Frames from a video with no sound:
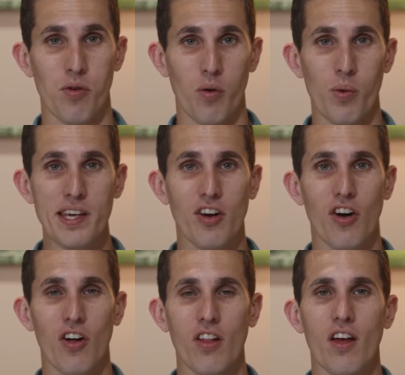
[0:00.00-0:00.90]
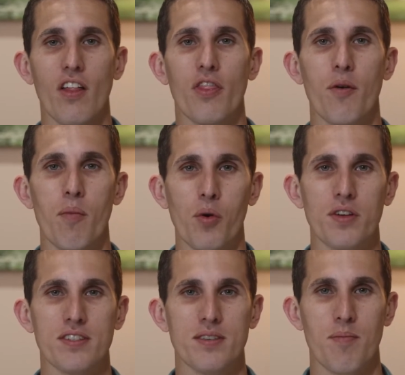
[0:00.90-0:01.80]
what we call the
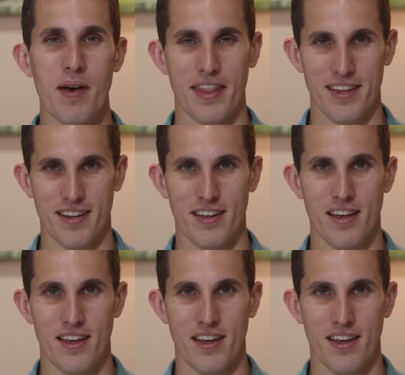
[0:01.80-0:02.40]
Motus Method.